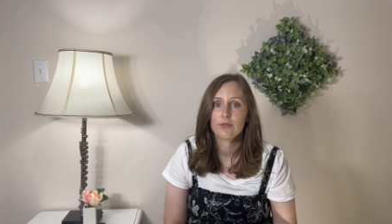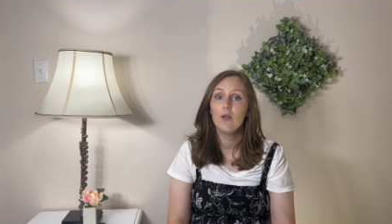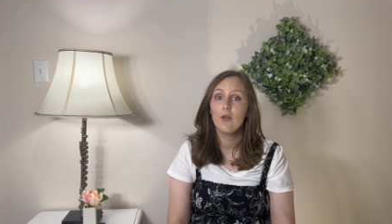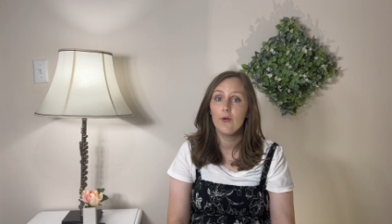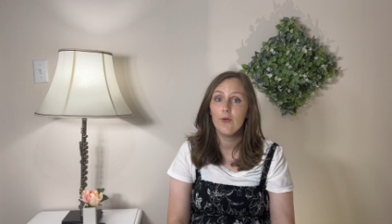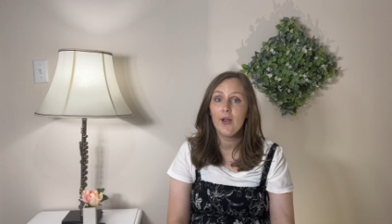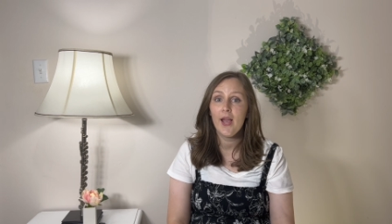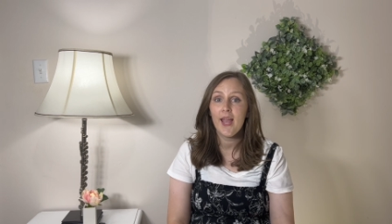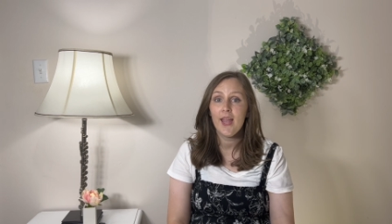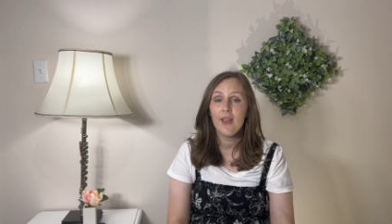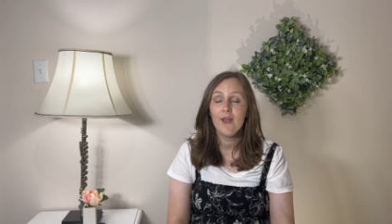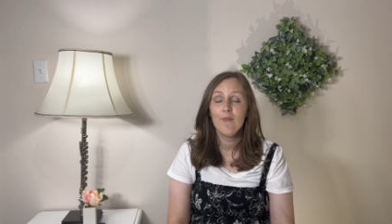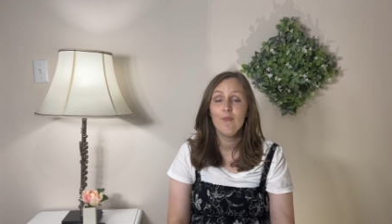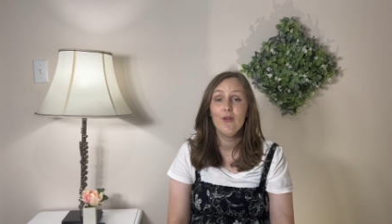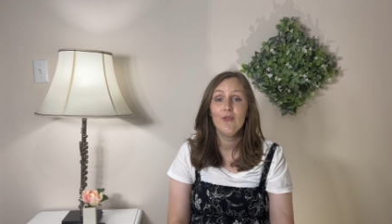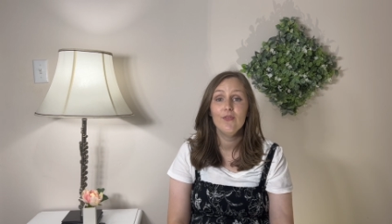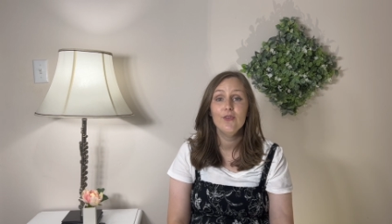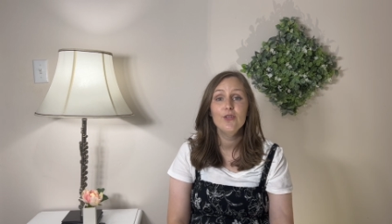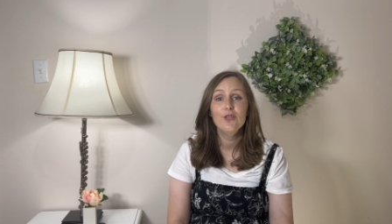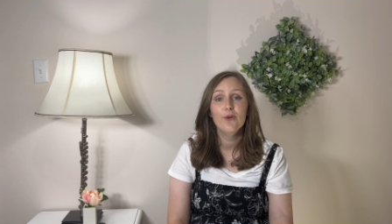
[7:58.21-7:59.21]
Okay,
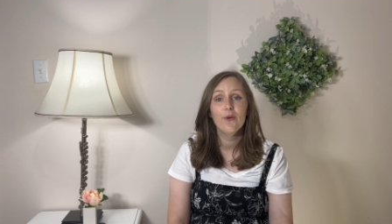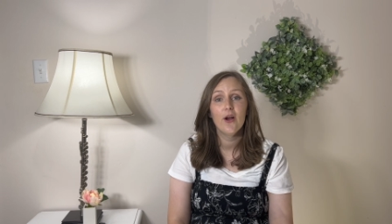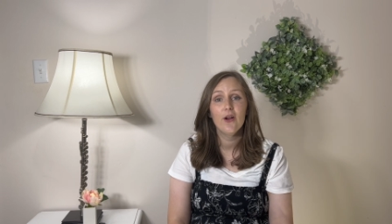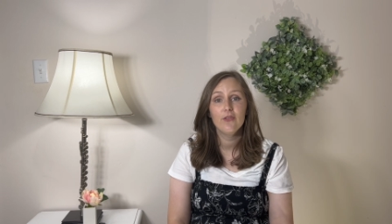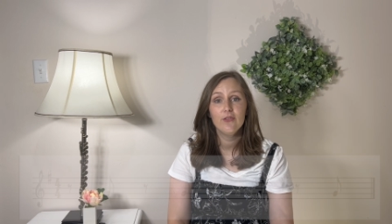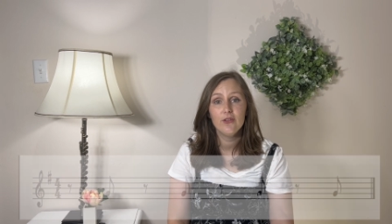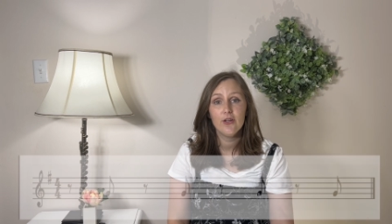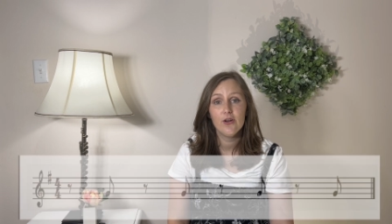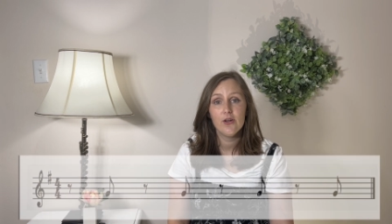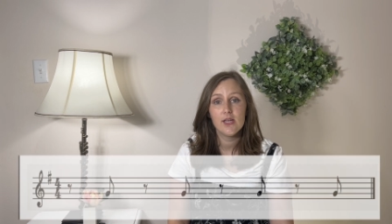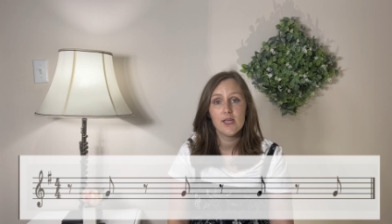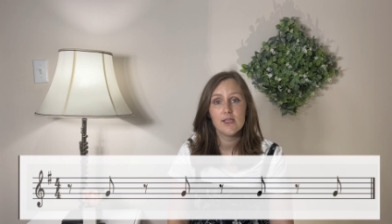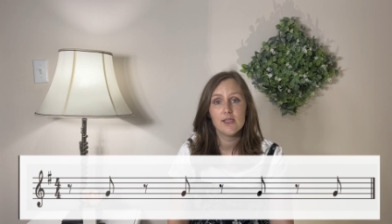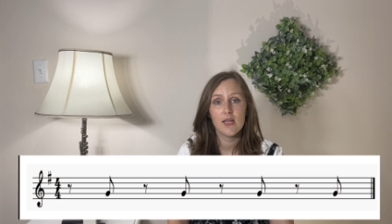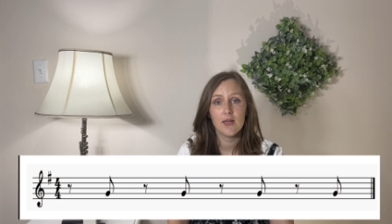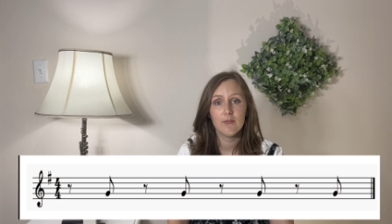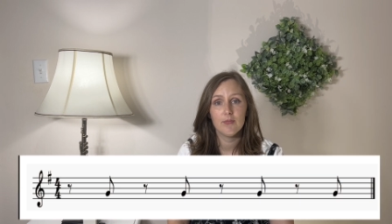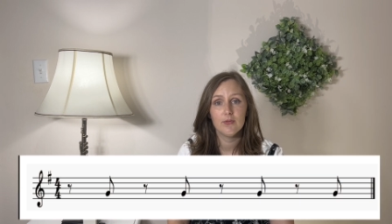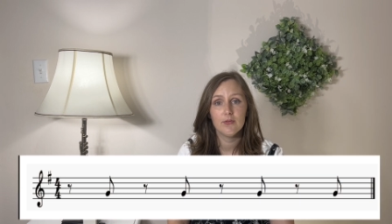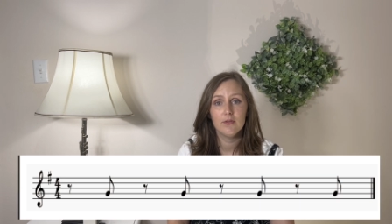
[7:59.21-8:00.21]
moving to our third
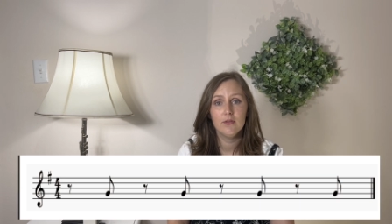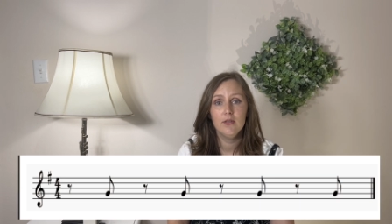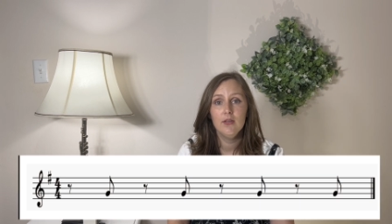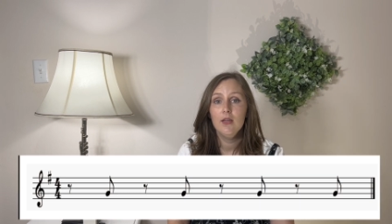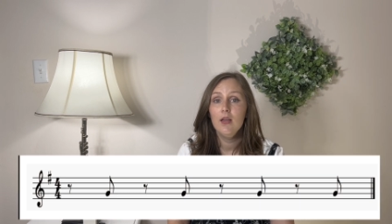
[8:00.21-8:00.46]
example.